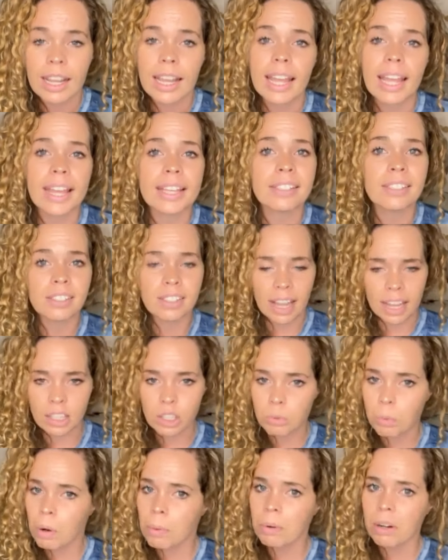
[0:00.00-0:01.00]

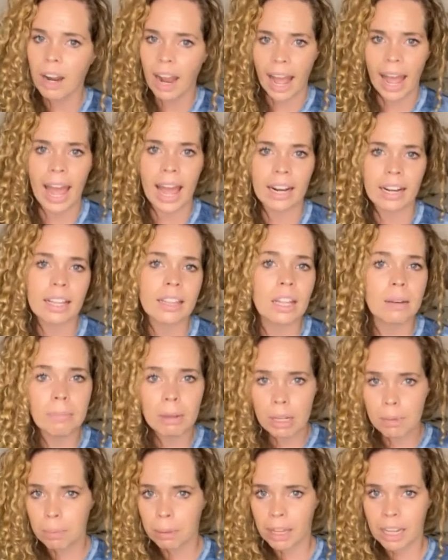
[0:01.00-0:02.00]
assess where we're at, and then make
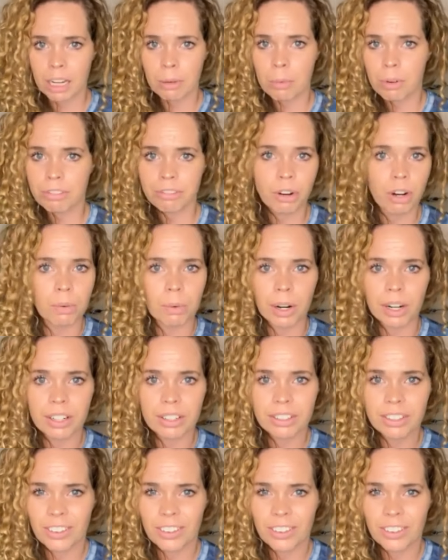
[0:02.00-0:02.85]
a plan to move forward,